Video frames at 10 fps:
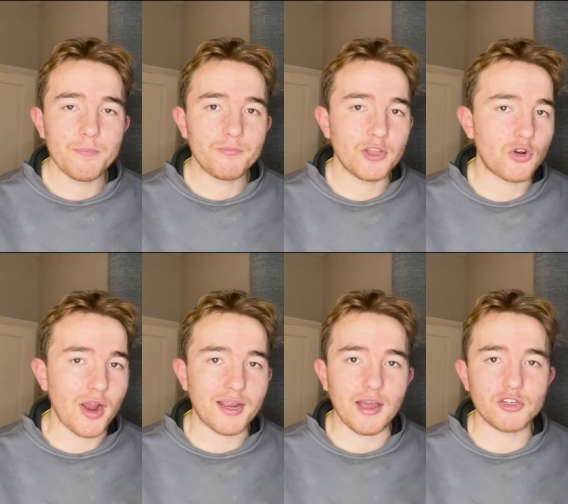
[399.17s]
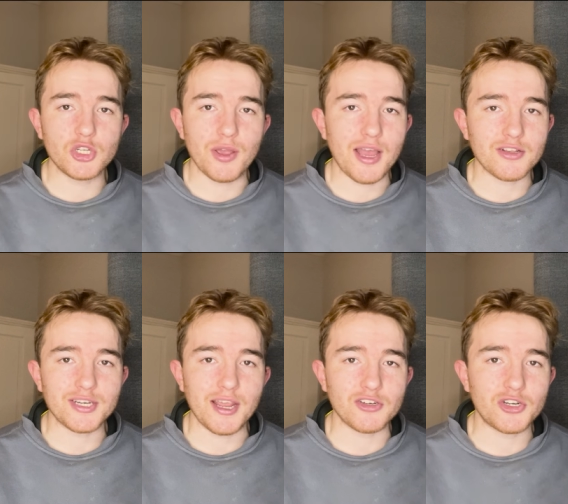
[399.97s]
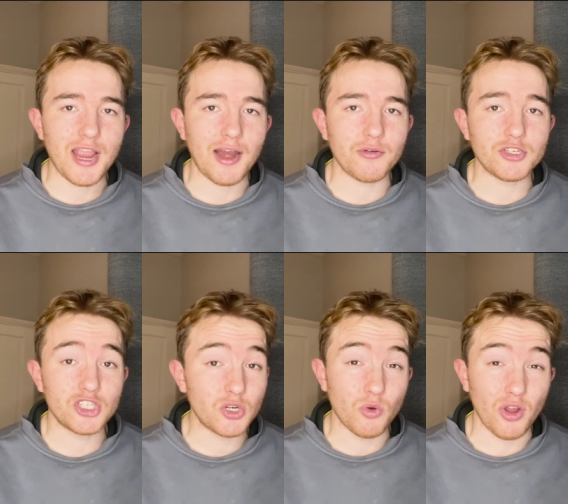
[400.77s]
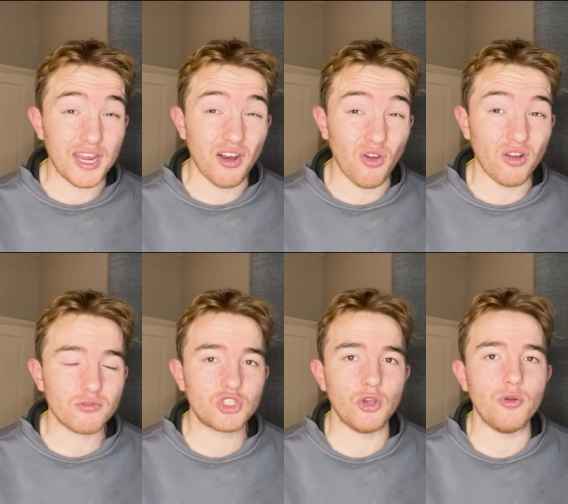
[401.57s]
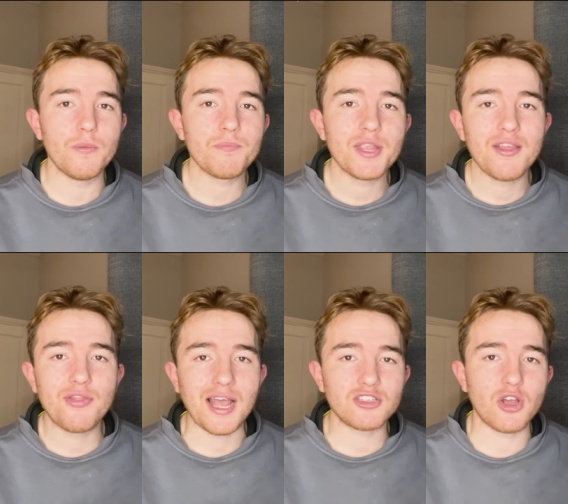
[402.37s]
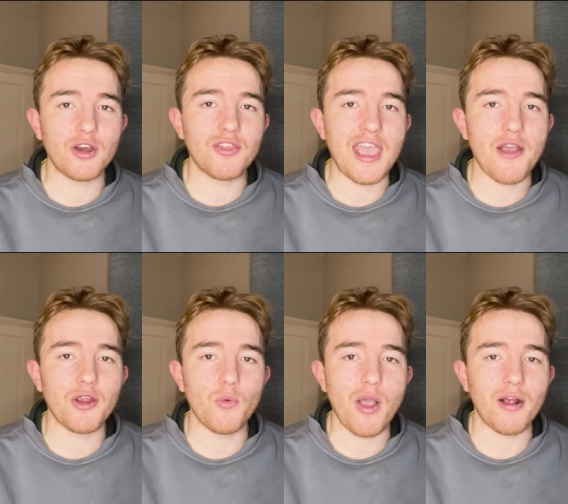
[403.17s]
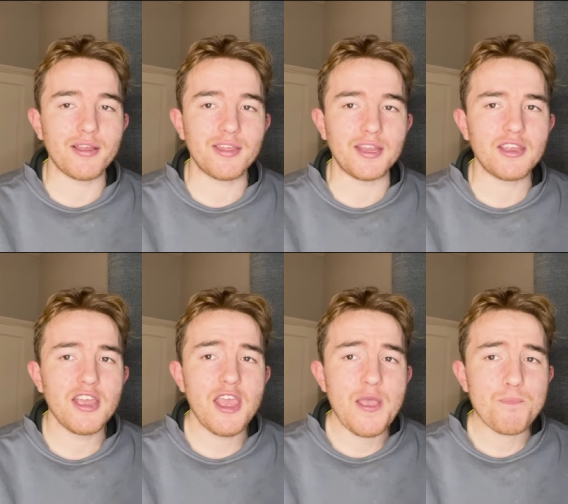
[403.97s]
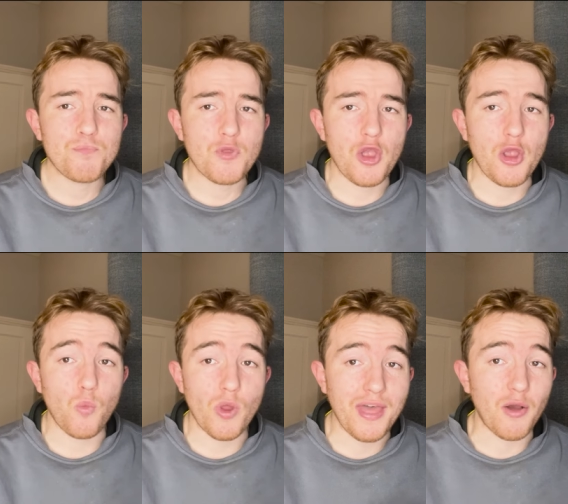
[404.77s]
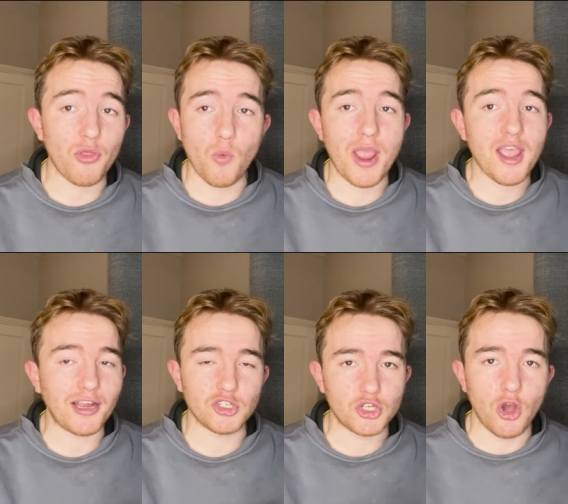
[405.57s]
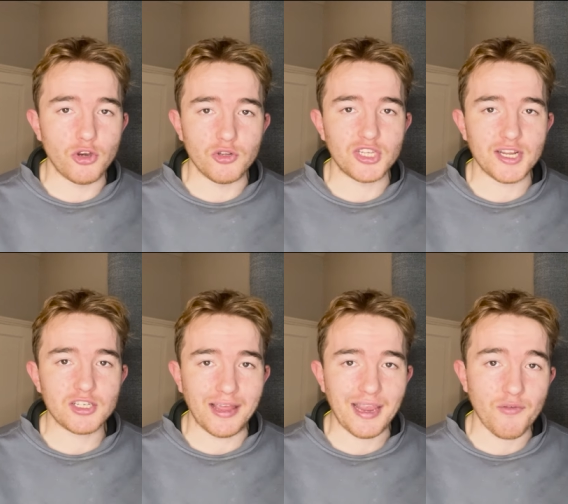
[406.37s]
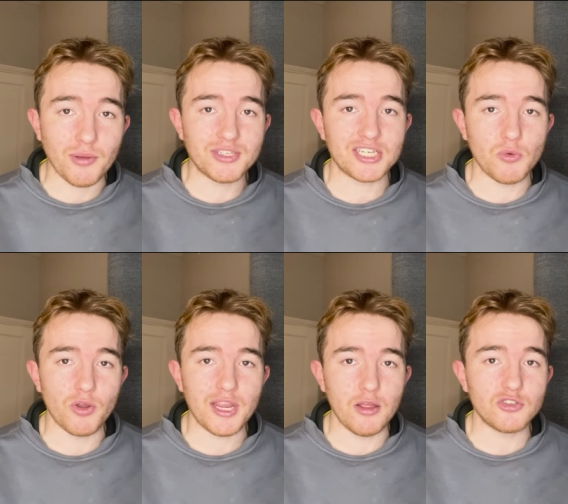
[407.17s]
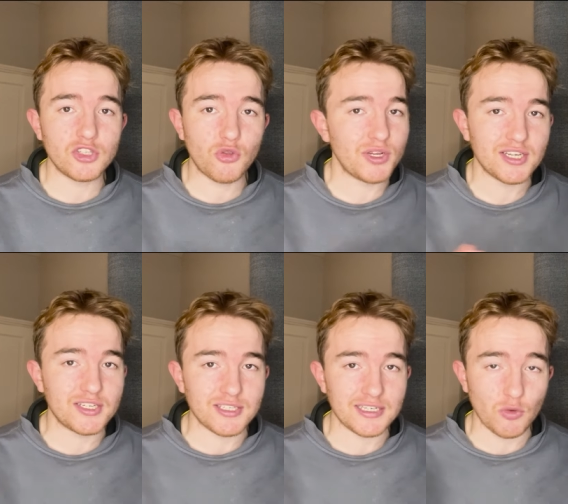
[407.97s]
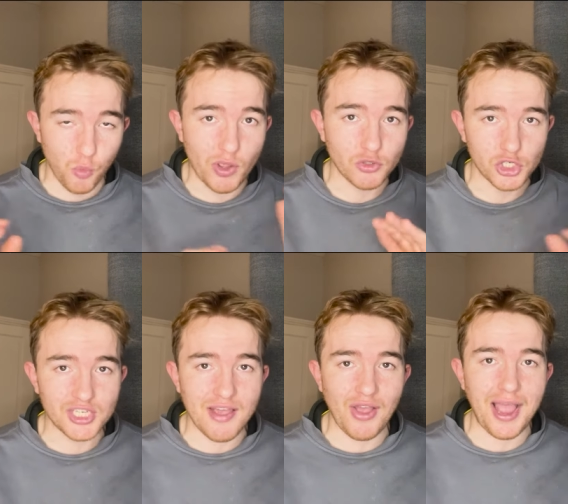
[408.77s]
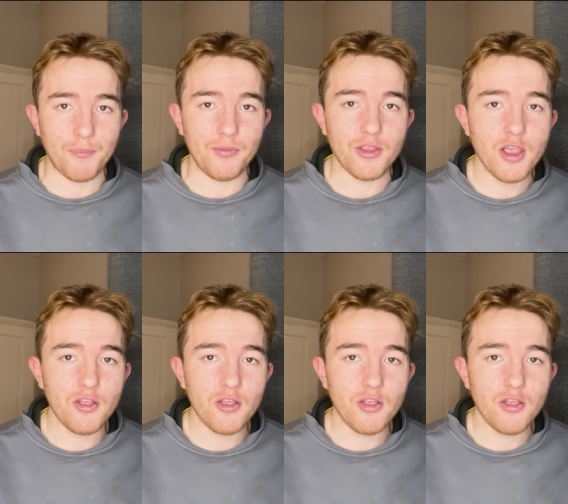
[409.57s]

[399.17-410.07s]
you're cracking out to 1,800 calories, you still got to eat a lot. So that's kind of the area where I think without the weight, I just can't do six. Like if I'm 61 kilos, 366 will just never happen.